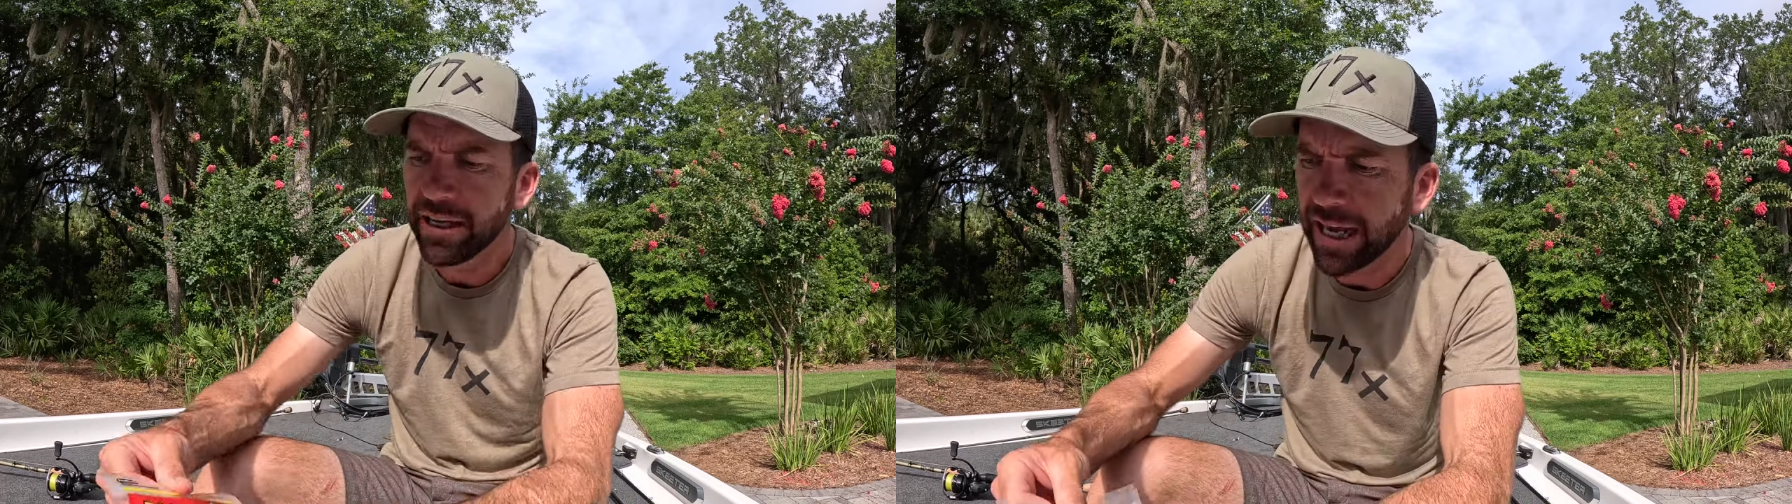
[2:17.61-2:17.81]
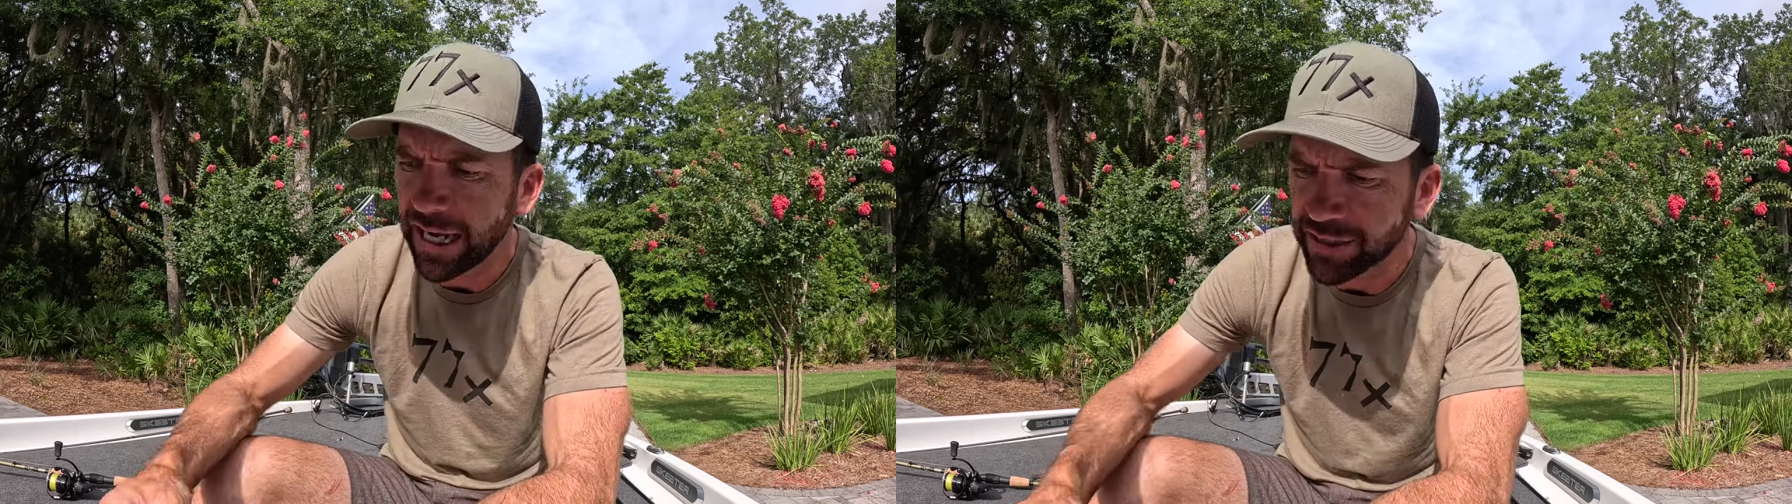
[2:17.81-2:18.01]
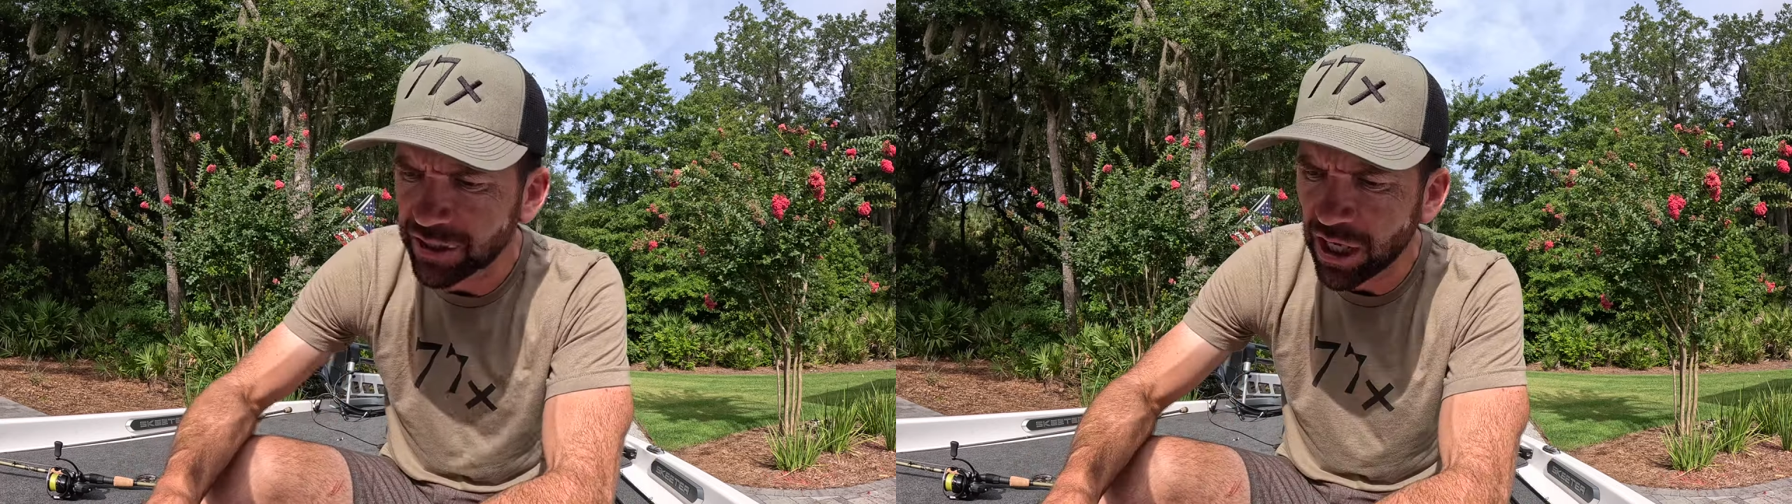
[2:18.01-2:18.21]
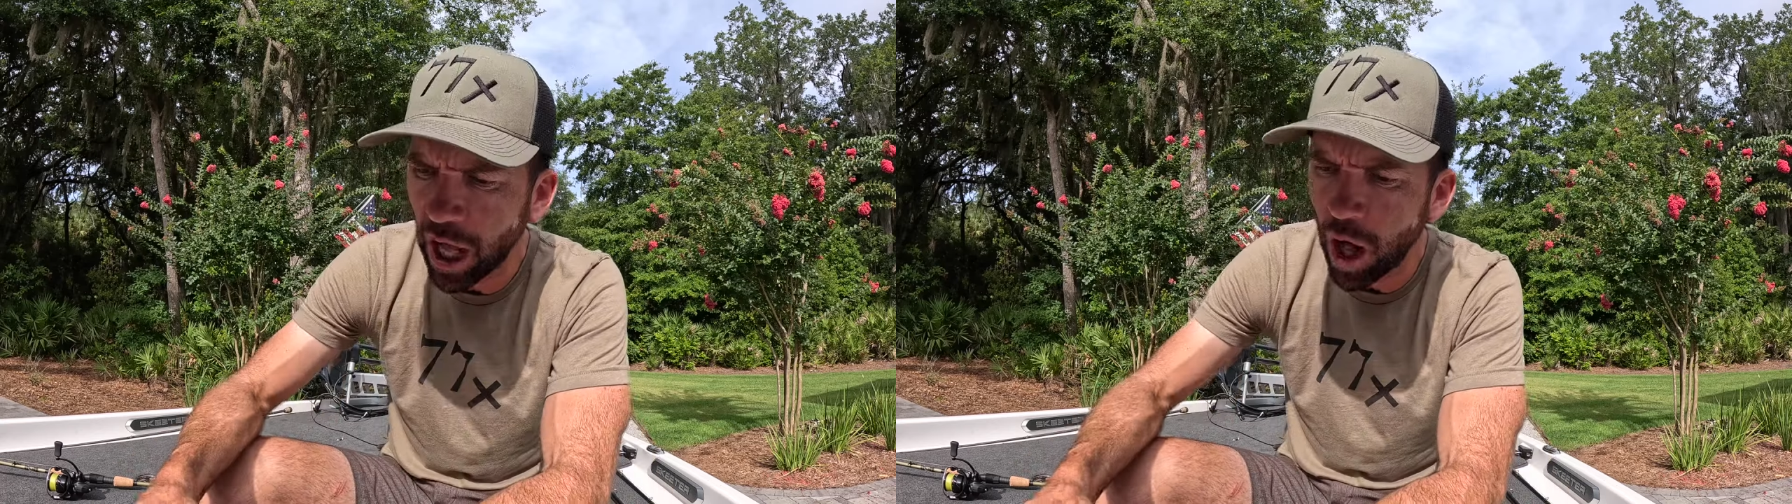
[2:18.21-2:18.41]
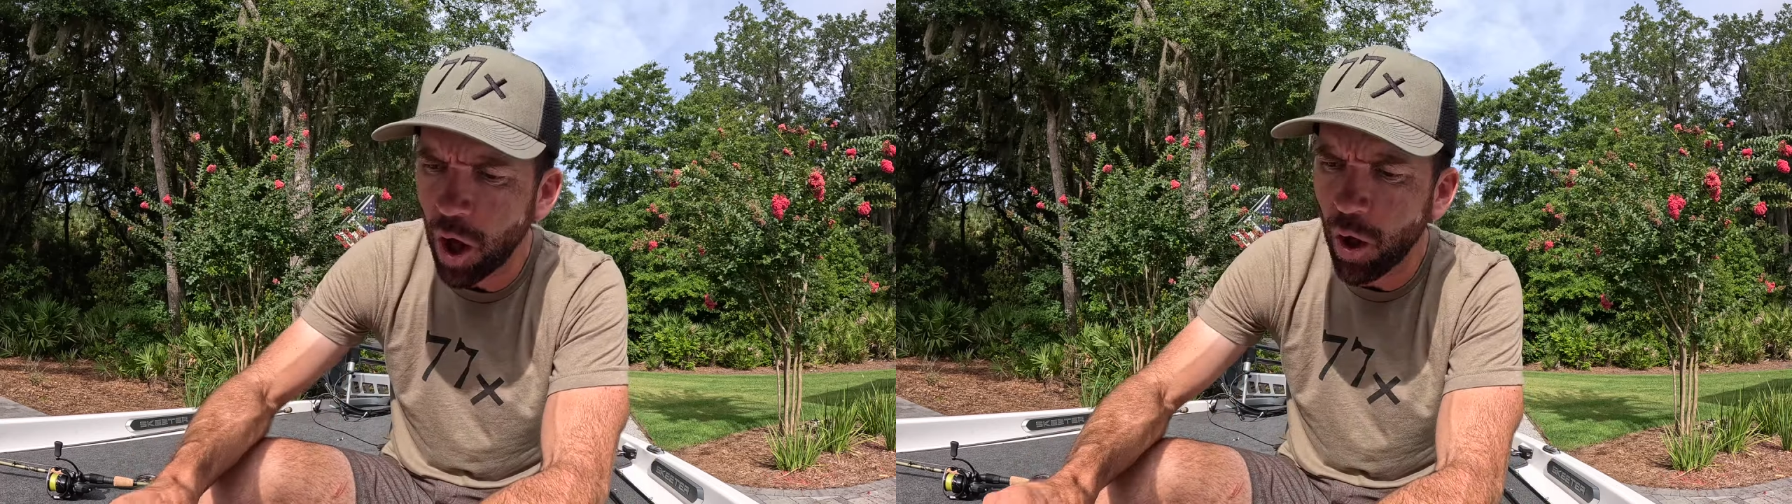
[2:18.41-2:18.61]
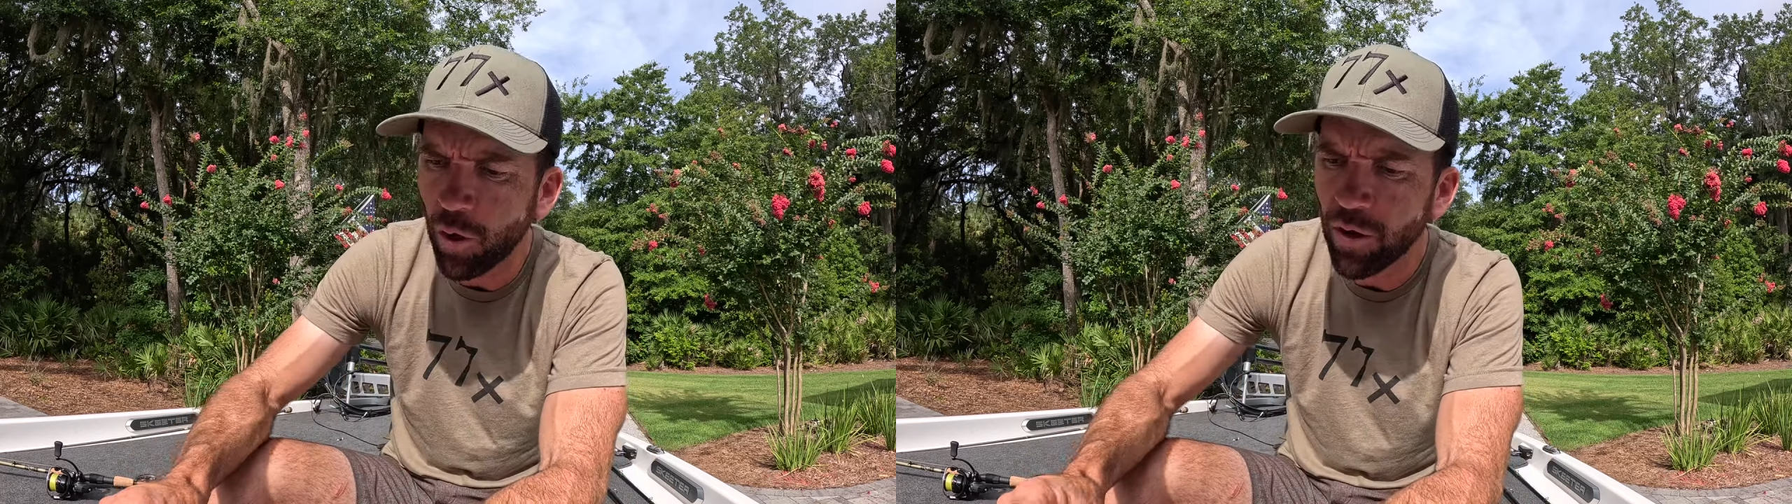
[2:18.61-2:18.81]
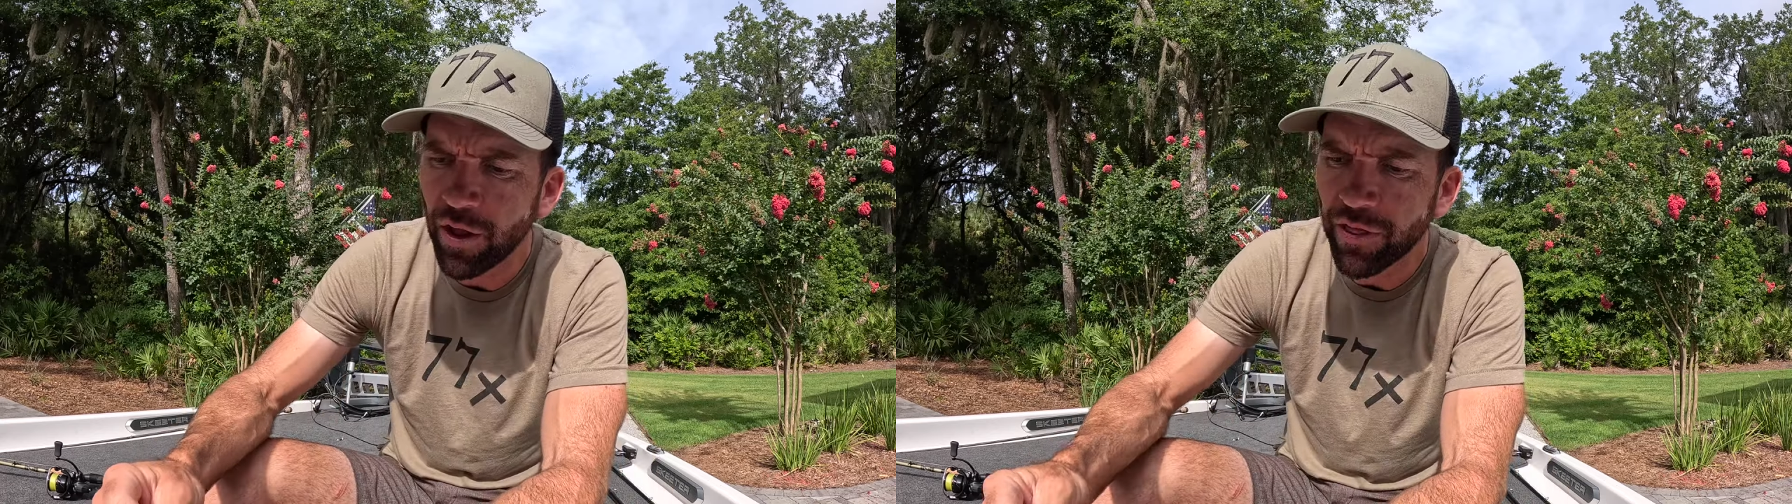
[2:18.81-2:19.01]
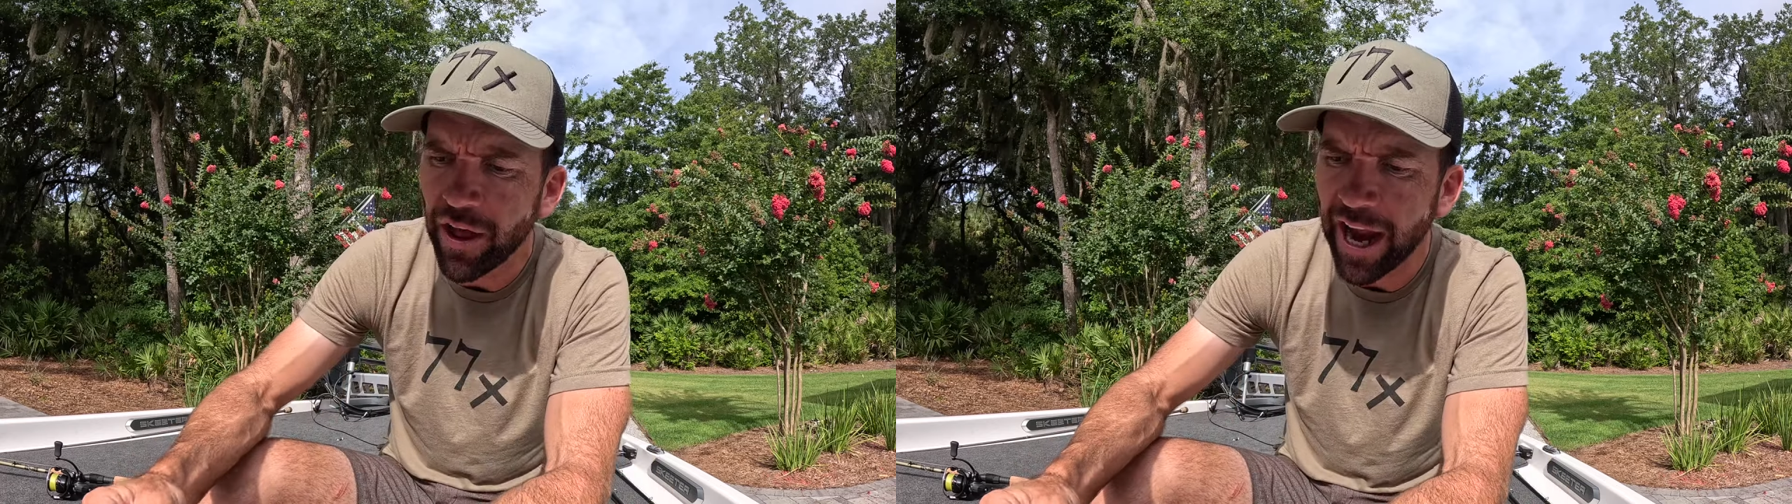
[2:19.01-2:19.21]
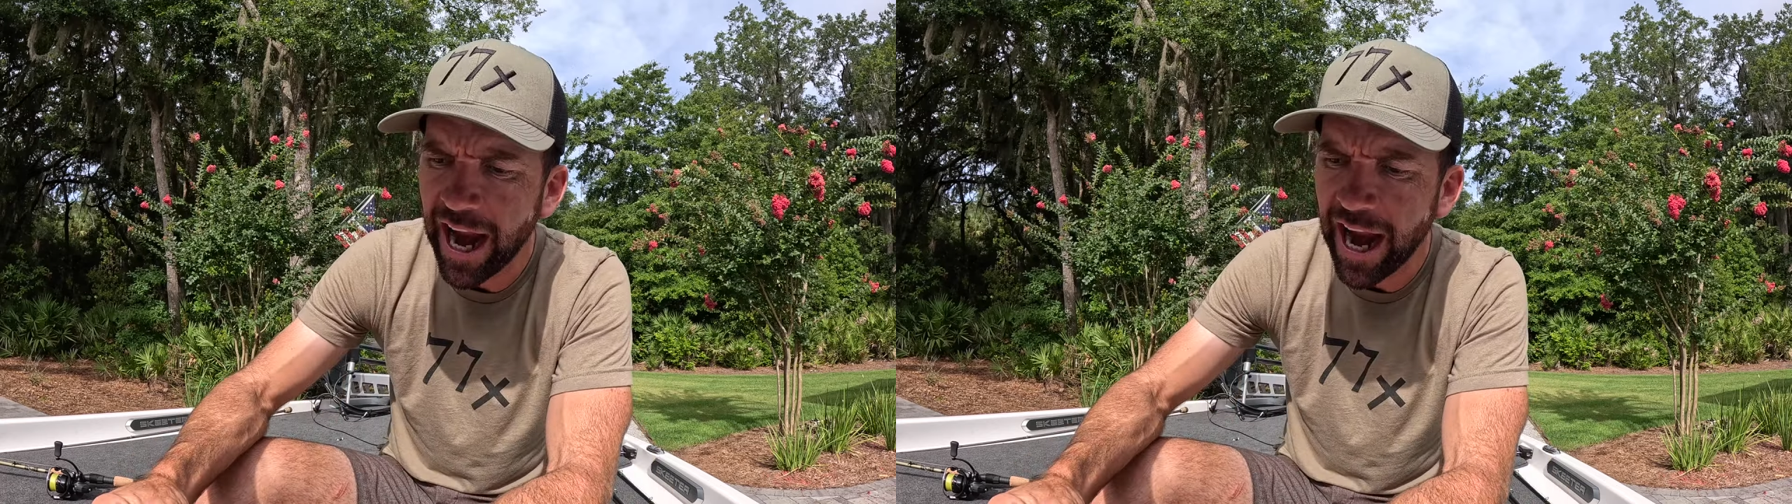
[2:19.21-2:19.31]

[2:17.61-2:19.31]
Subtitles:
and saw the